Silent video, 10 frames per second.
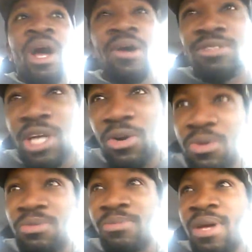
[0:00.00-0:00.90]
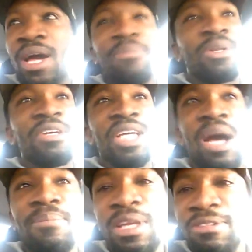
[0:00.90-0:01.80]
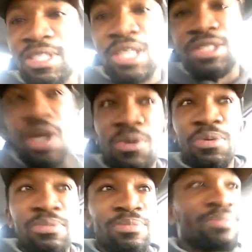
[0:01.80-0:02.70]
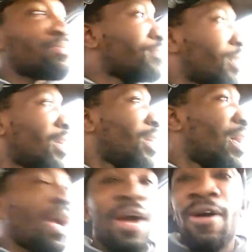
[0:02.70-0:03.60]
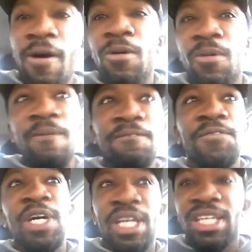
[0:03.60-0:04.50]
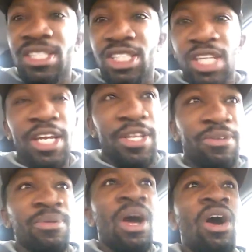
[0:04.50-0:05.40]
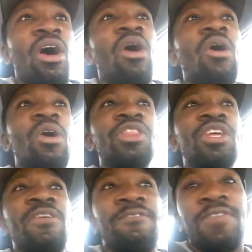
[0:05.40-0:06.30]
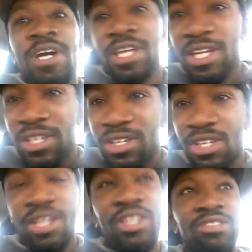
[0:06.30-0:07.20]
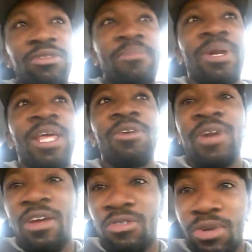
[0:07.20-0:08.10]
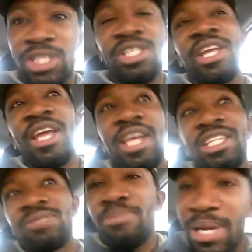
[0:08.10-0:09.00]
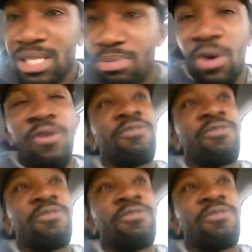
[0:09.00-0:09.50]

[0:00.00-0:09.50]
a dome. I believe it's a dome. Our own fucking stadium. All these fucking years we've been playing on that rusty ass baseball